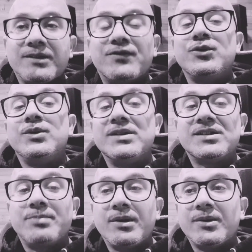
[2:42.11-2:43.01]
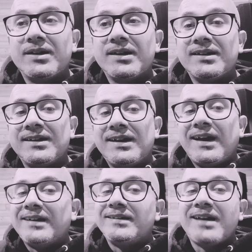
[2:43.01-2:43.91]
the fruit of the spirit
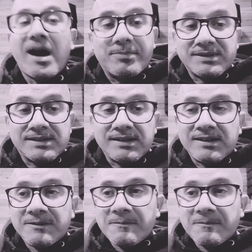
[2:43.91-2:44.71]
and the opposite.